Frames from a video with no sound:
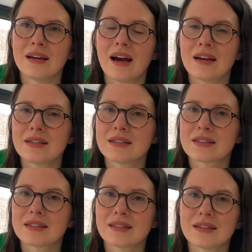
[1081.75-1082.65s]
and,
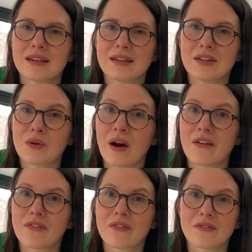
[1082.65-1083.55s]
you know,
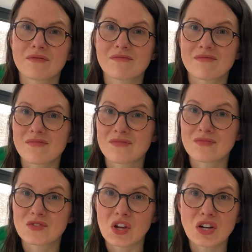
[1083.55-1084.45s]
have
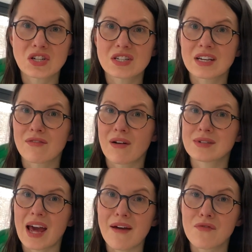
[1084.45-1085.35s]
certainty
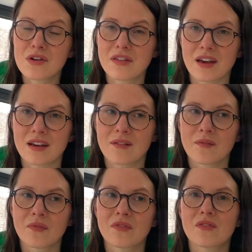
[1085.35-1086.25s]
around everything,
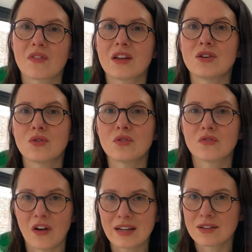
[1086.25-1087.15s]
then you'll
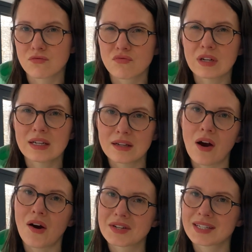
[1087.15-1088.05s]
find it really
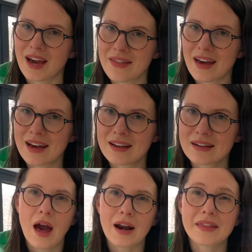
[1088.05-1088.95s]
hard to get there.
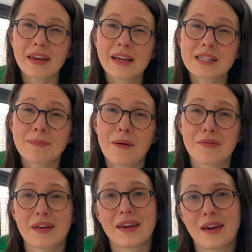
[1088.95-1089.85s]
And I think it's
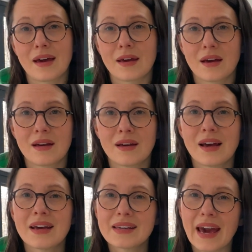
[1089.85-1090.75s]
about thinking.
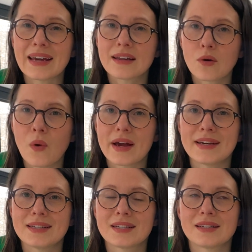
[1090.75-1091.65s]
Gaining
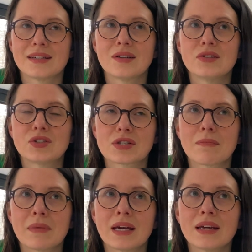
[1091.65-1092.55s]
weight
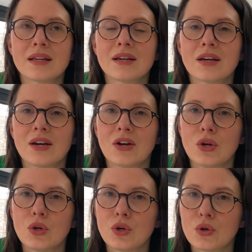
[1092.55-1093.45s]
doesn't mean
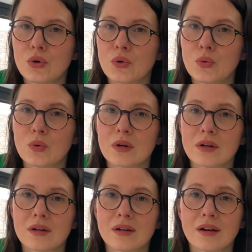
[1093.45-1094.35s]

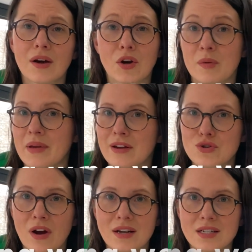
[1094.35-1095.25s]
you are going to be
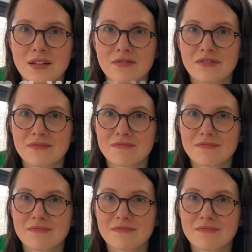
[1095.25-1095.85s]
unattractive.